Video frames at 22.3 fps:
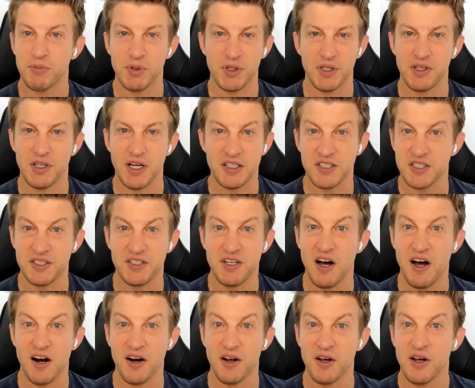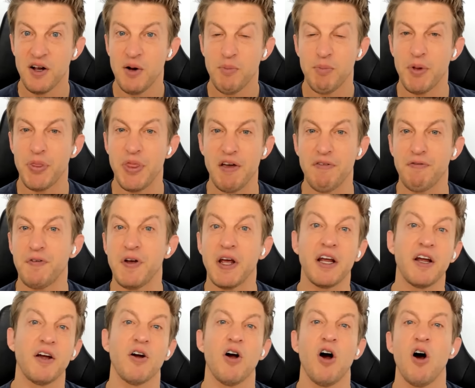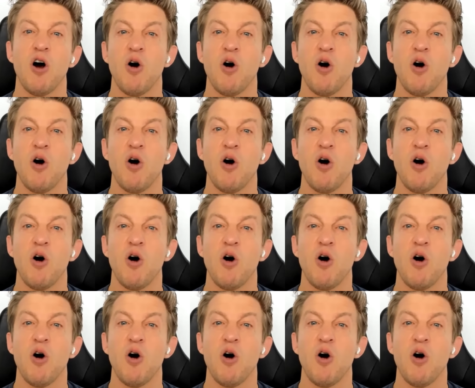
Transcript: But they figure,